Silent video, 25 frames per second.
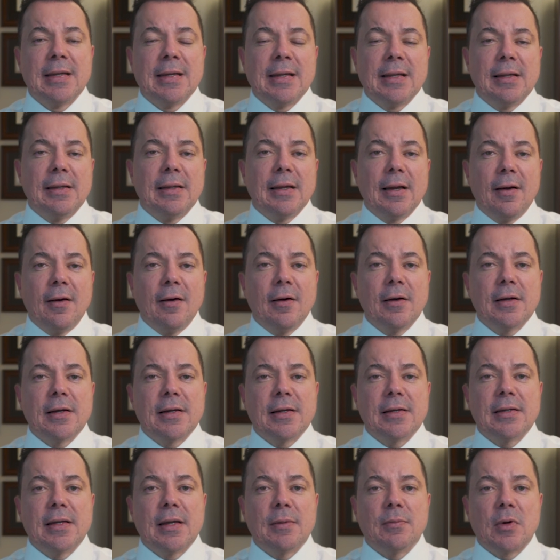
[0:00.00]
The
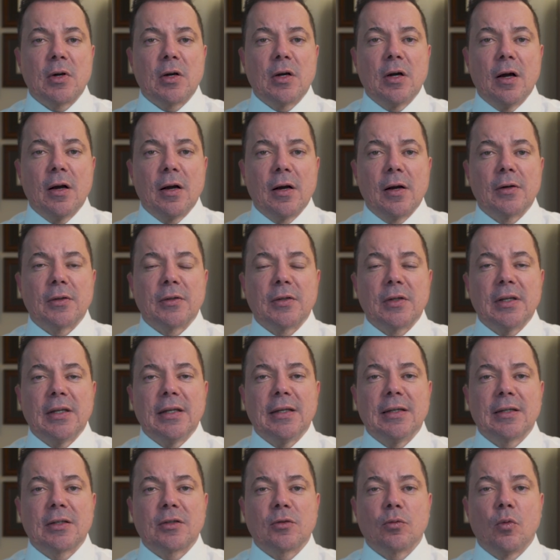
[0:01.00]
RNM card
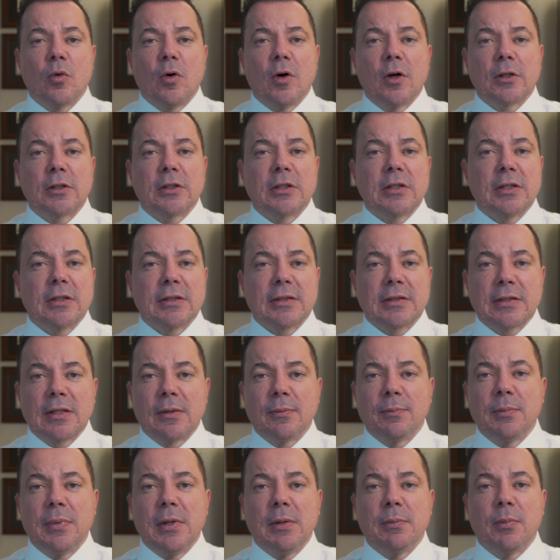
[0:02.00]
is what
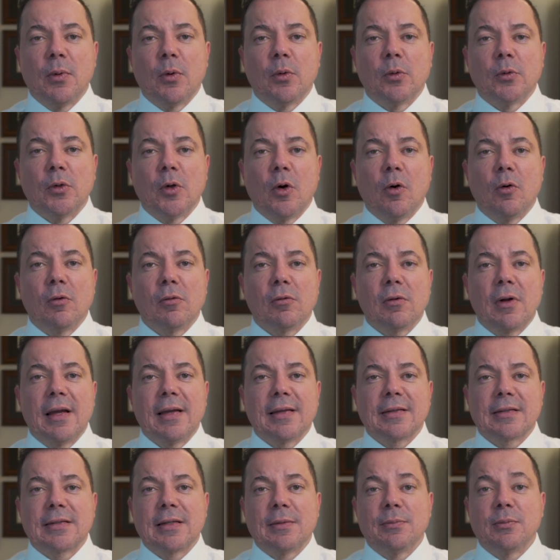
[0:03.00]
some people know
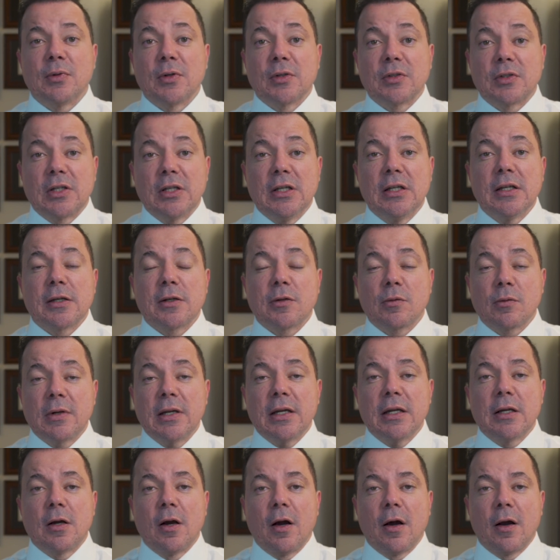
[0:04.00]
as the Brazilian
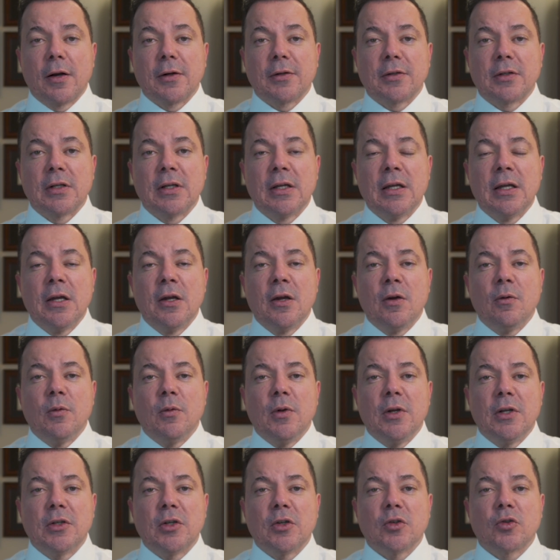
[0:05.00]
Green Card,
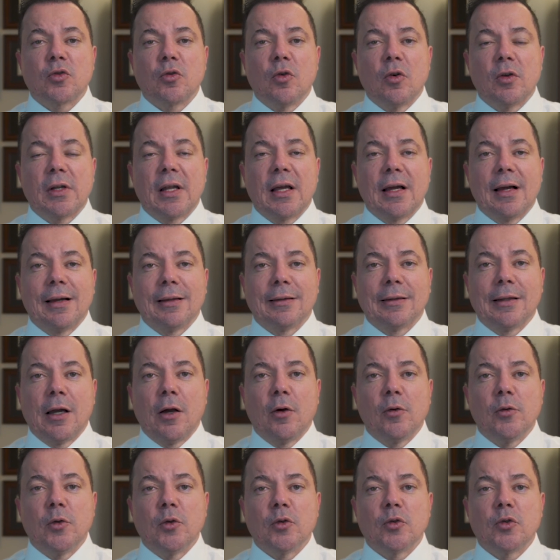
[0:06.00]
which is going to
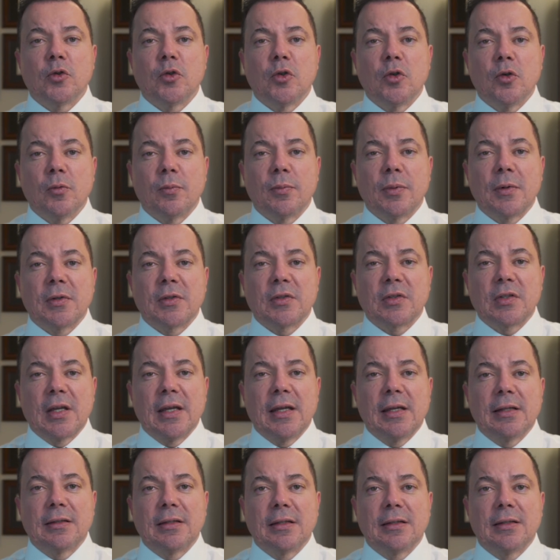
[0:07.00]
allow you to
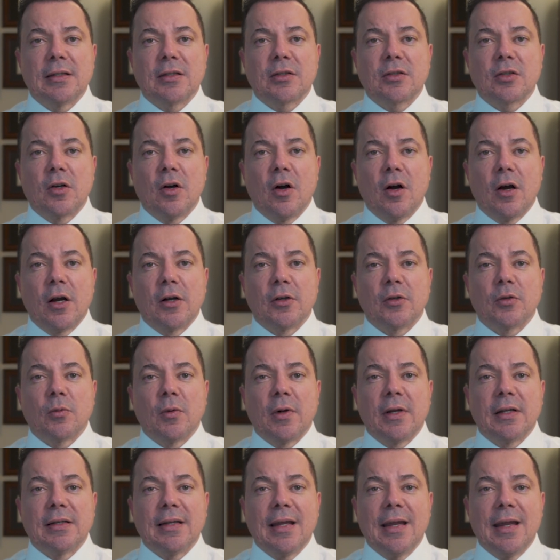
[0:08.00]
present this card
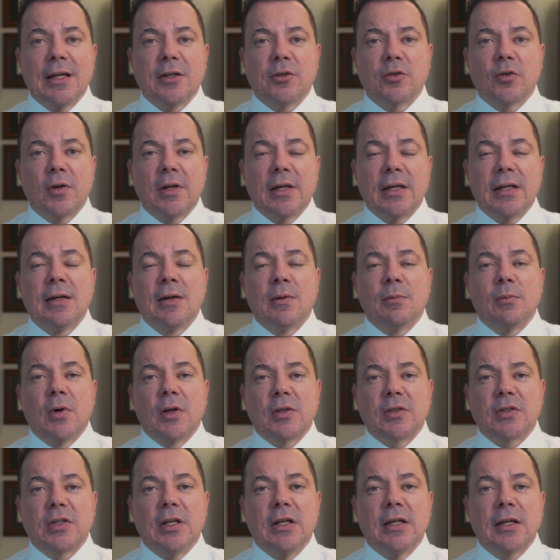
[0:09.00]
when entering
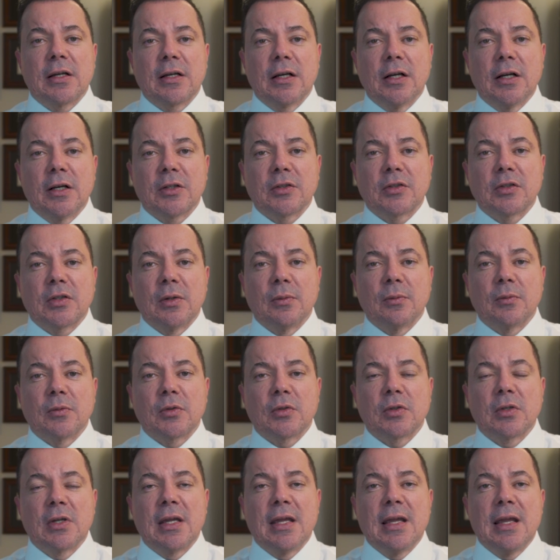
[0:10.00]
Brazilian
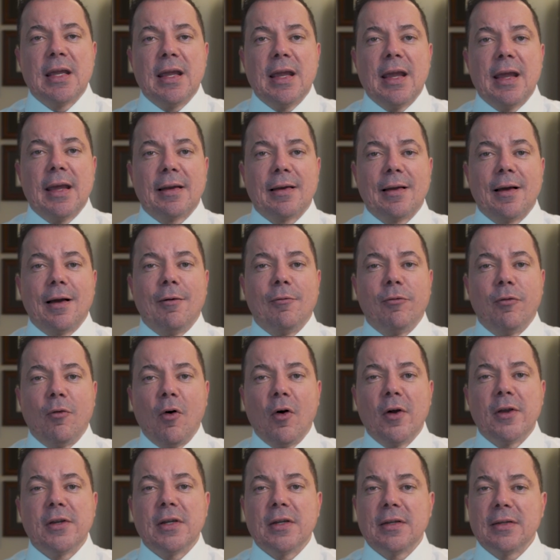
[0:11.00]
customs and
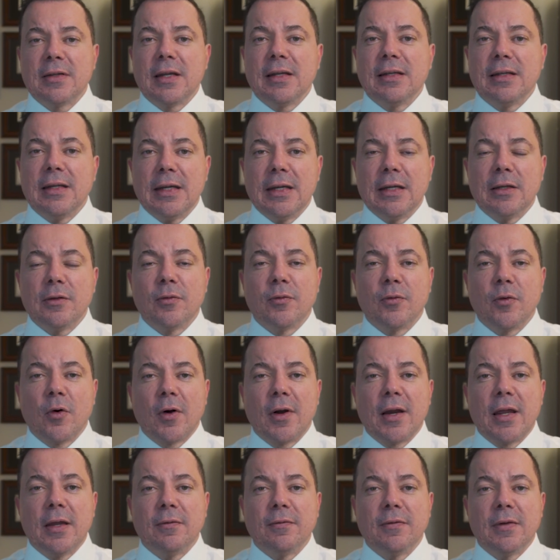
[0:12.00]
avoiding the need
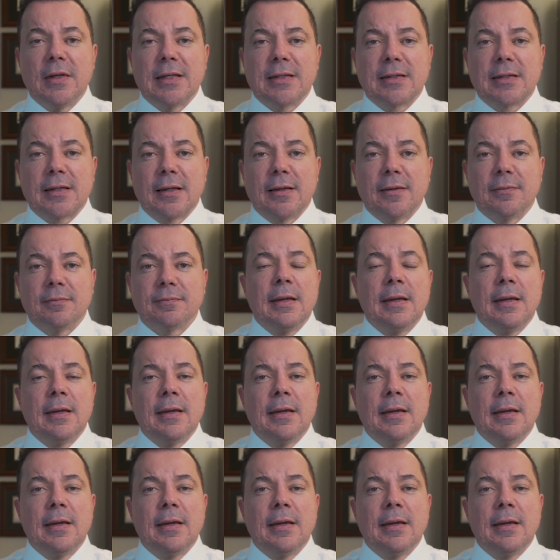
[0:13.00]
for a visa.